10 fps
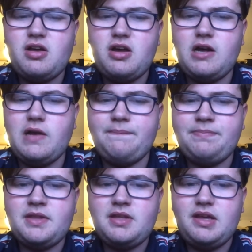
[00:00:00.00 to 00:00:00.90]
Um,
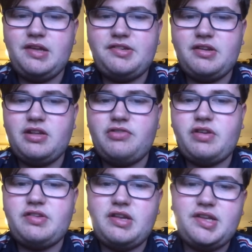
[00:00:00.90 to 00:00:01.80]
he's still
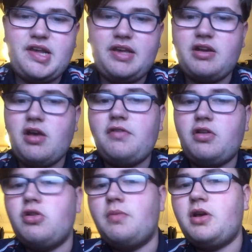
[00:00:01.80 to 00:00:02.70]
interested in taking over the club.